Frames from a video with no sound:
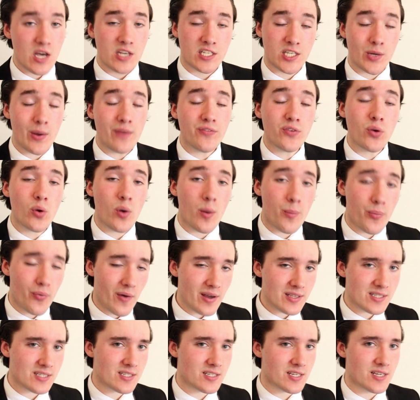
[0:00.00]
So if you're a
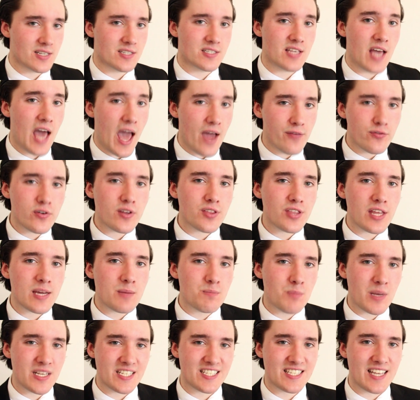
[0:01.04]
presentist, everything
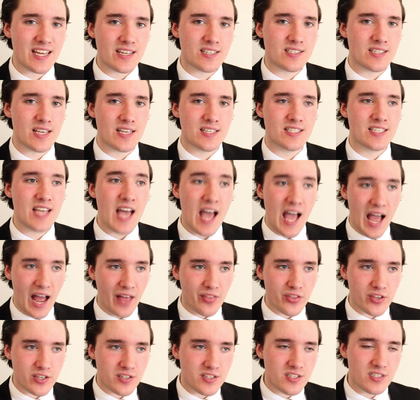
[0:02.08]
must exist
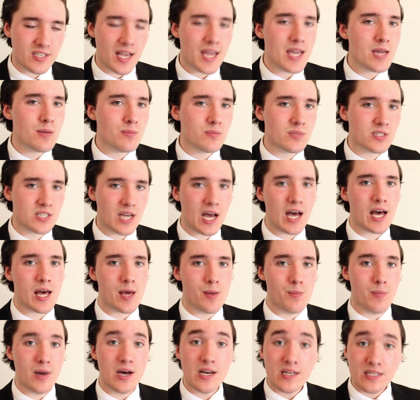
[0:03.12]
at the same
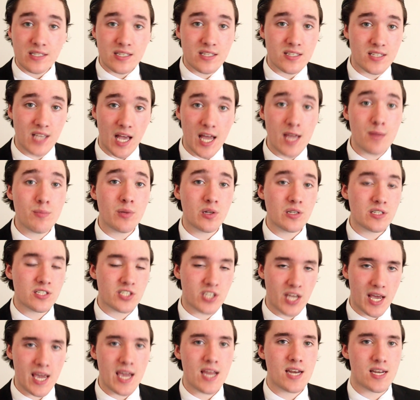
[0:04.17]
time,
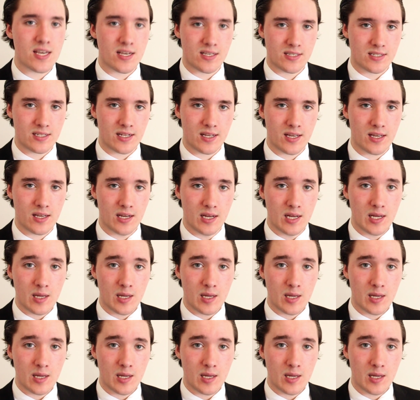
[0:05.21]
simultaneously,